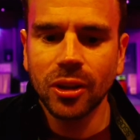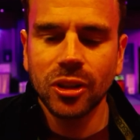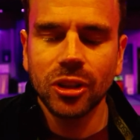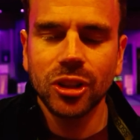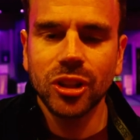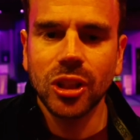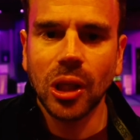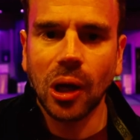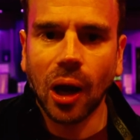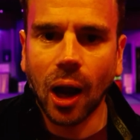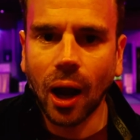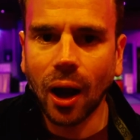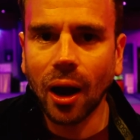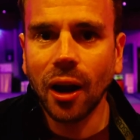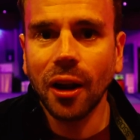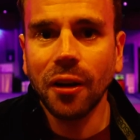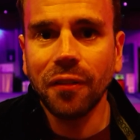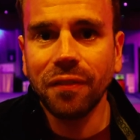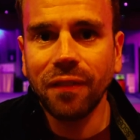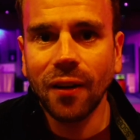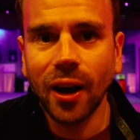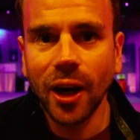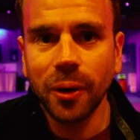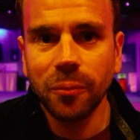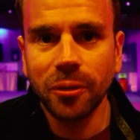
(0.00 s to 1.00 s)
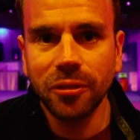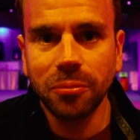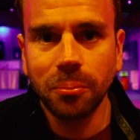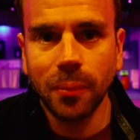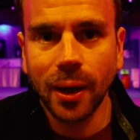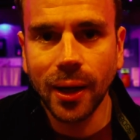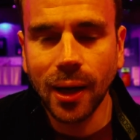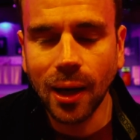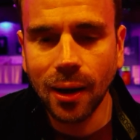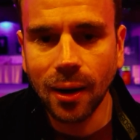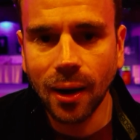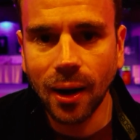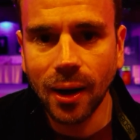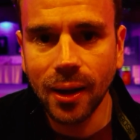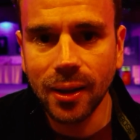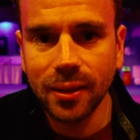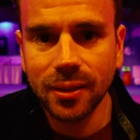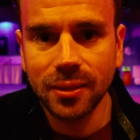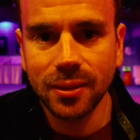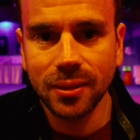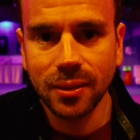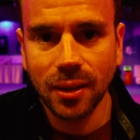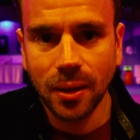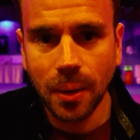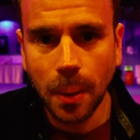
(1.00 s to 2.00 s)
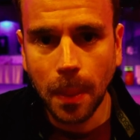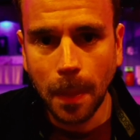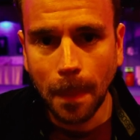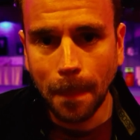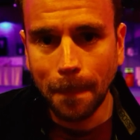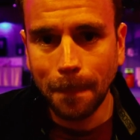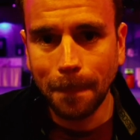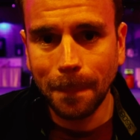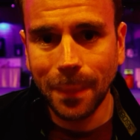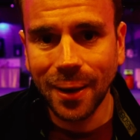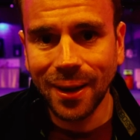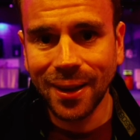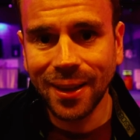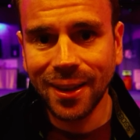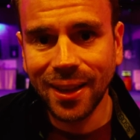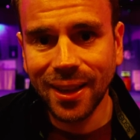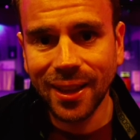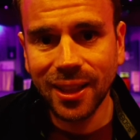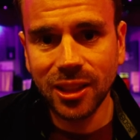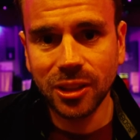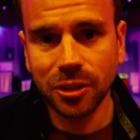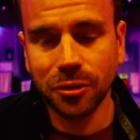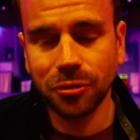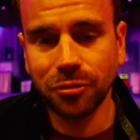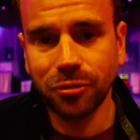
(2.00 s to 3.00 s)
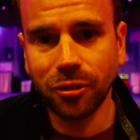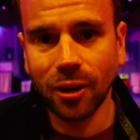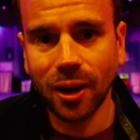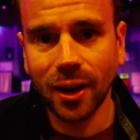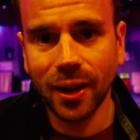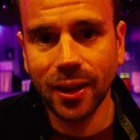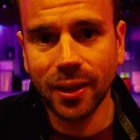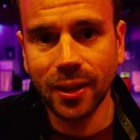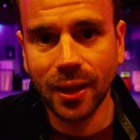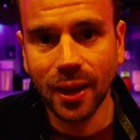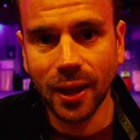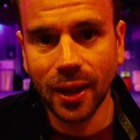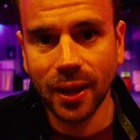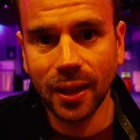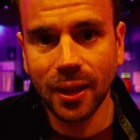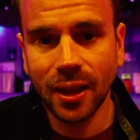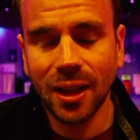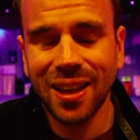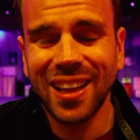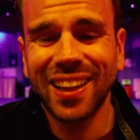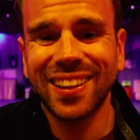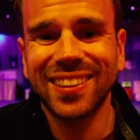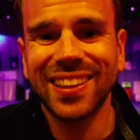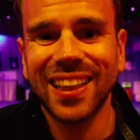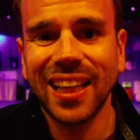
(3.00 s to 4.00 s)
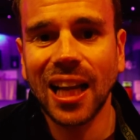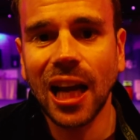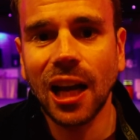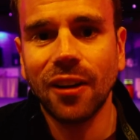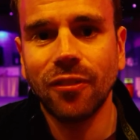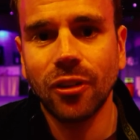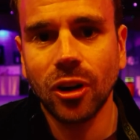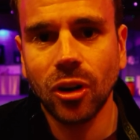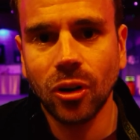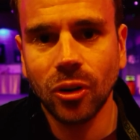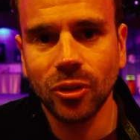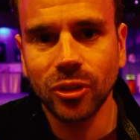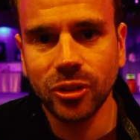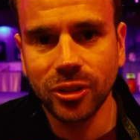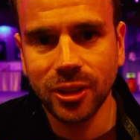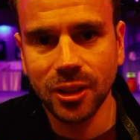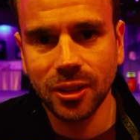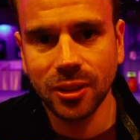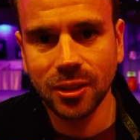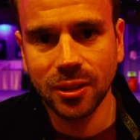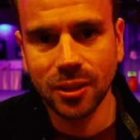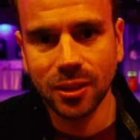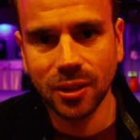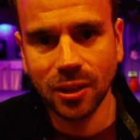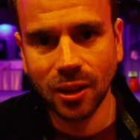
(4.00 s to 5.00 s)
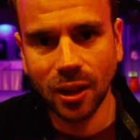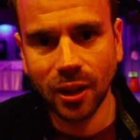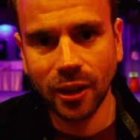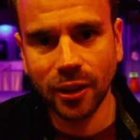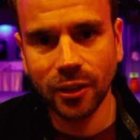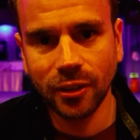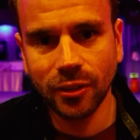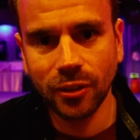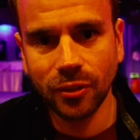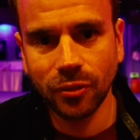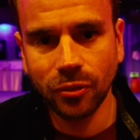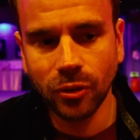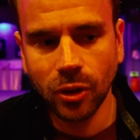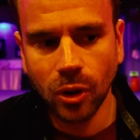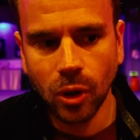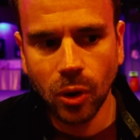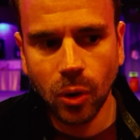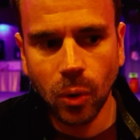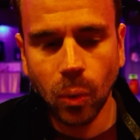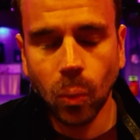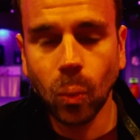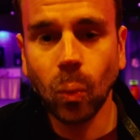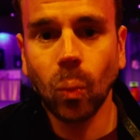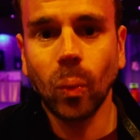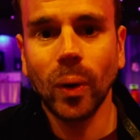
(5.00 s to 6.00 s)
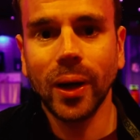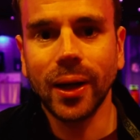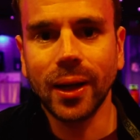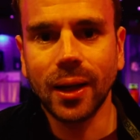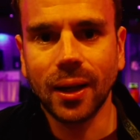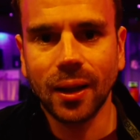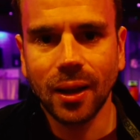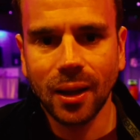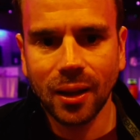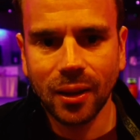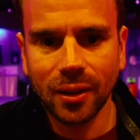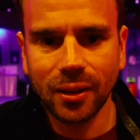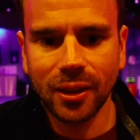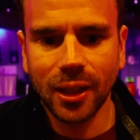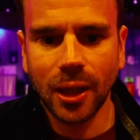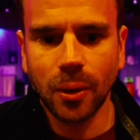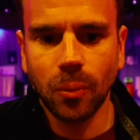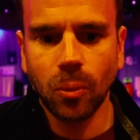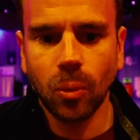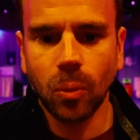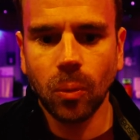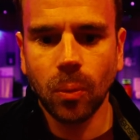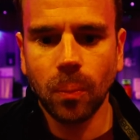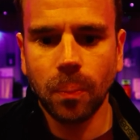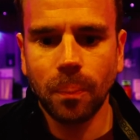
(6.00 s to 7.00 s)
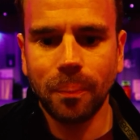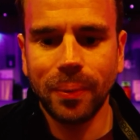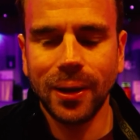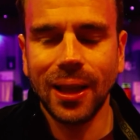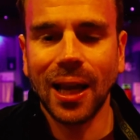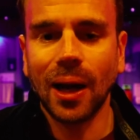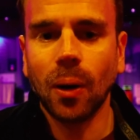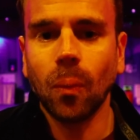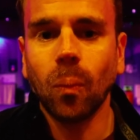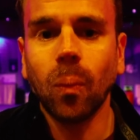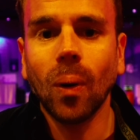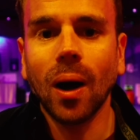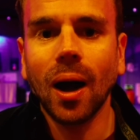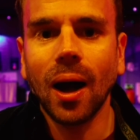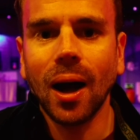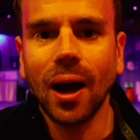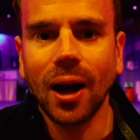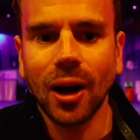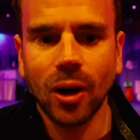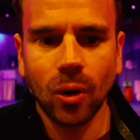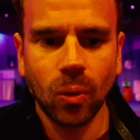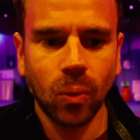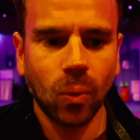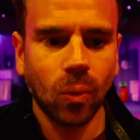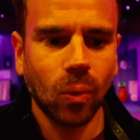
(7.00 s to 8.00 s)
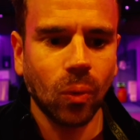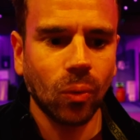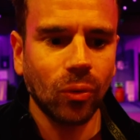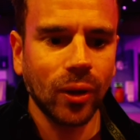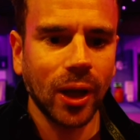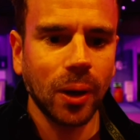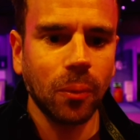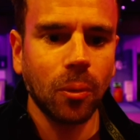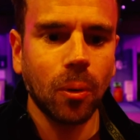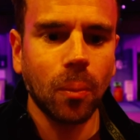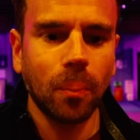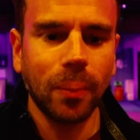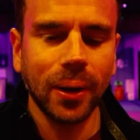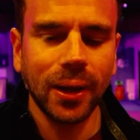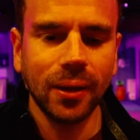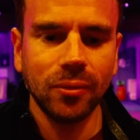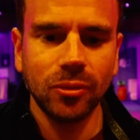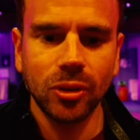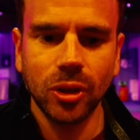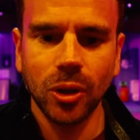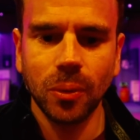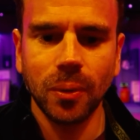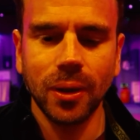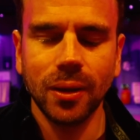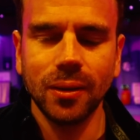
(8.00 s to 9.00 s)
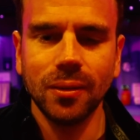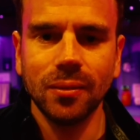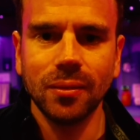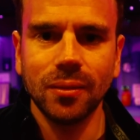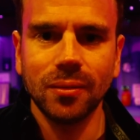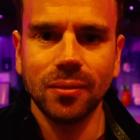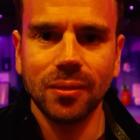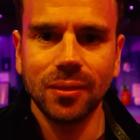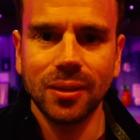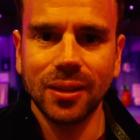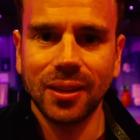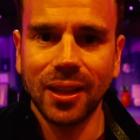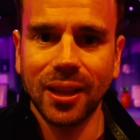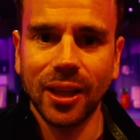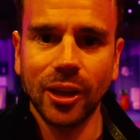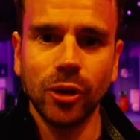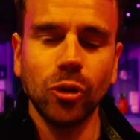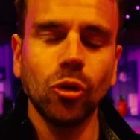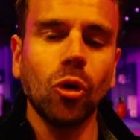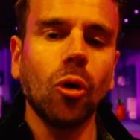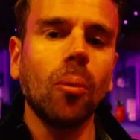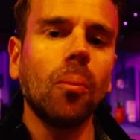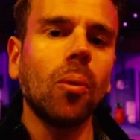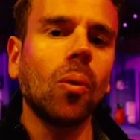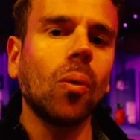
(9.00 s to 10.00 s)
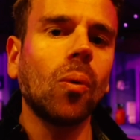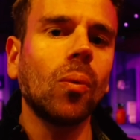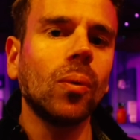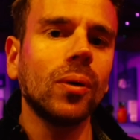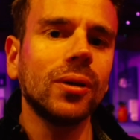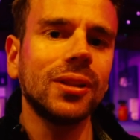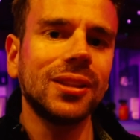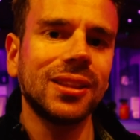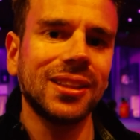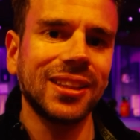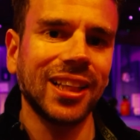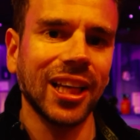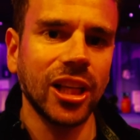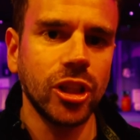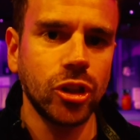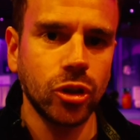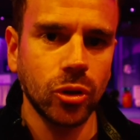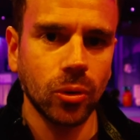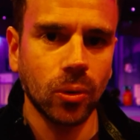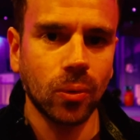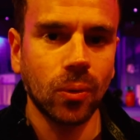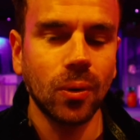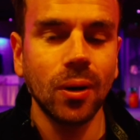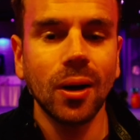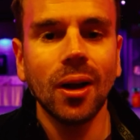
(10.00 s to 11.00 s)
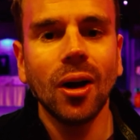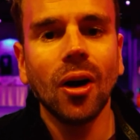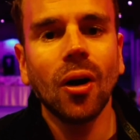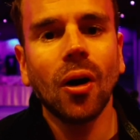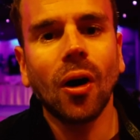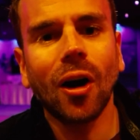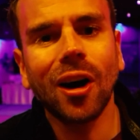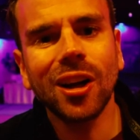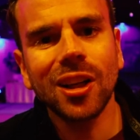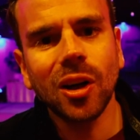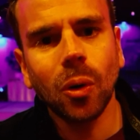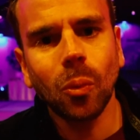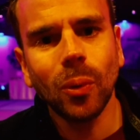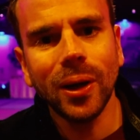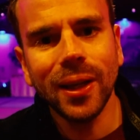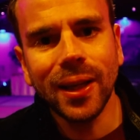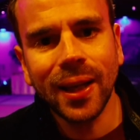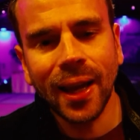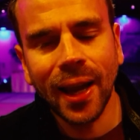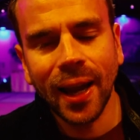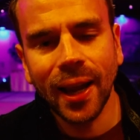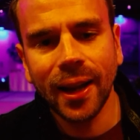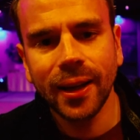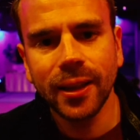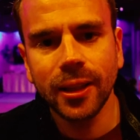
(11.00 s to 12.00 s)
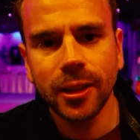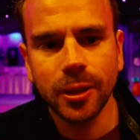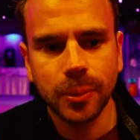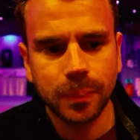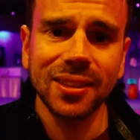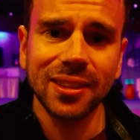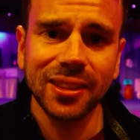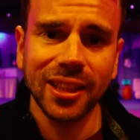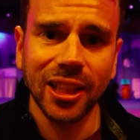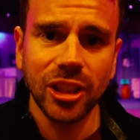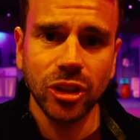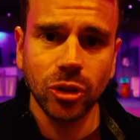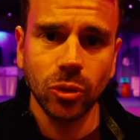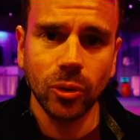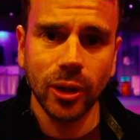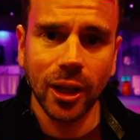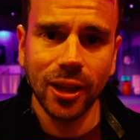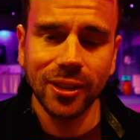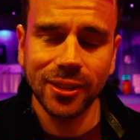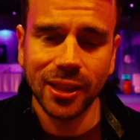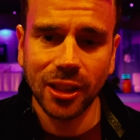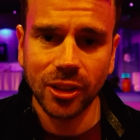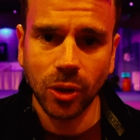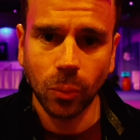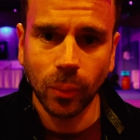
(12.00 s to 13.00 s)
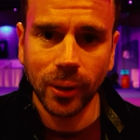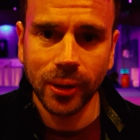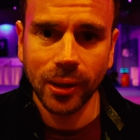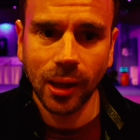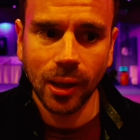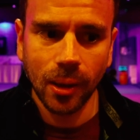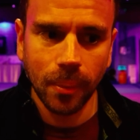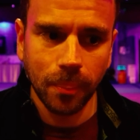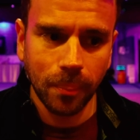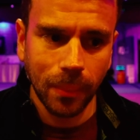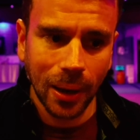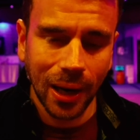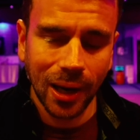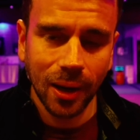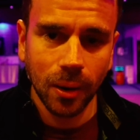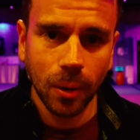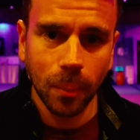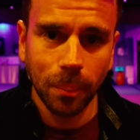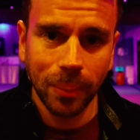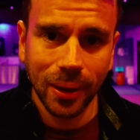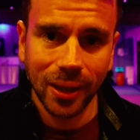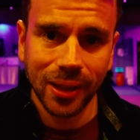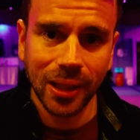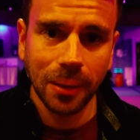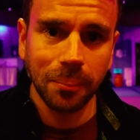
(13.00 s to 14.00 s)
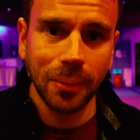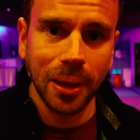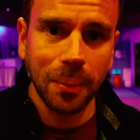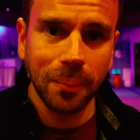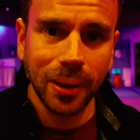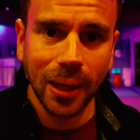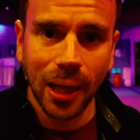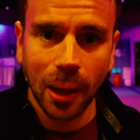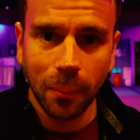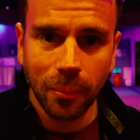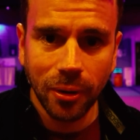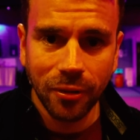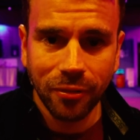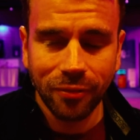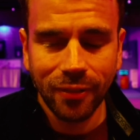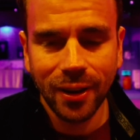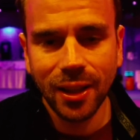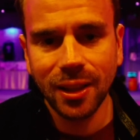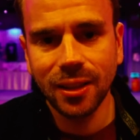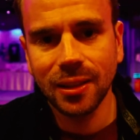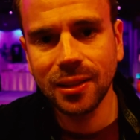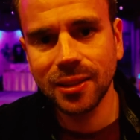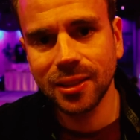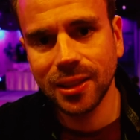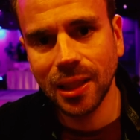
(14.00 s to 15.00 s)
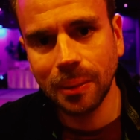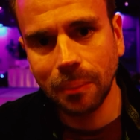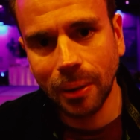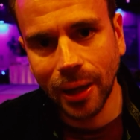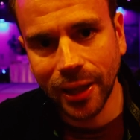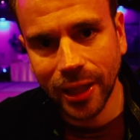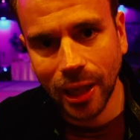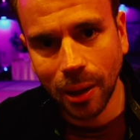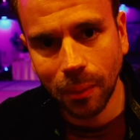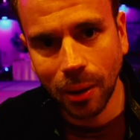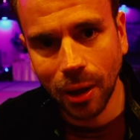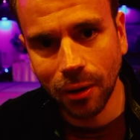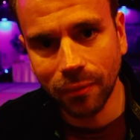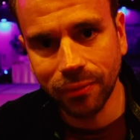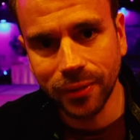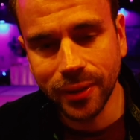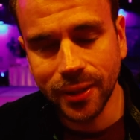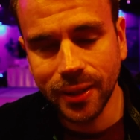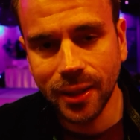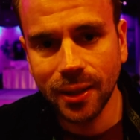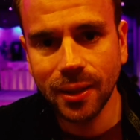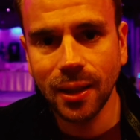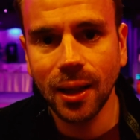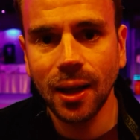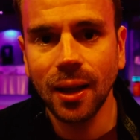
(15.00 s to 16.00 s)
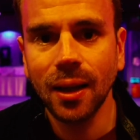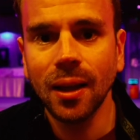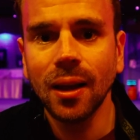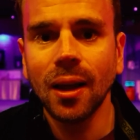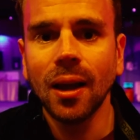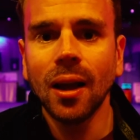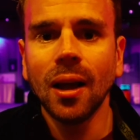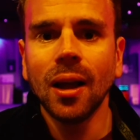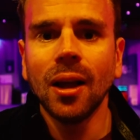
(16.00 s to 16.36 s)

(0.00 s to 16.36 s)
So I find with my clients, Monday to Friday, they have a consistent kind of week. They will be at work, or they will be doing their normal schedule. On a weekend, the schedule goes out the window a little bit. They may meet up with friends, they may go out for dinner.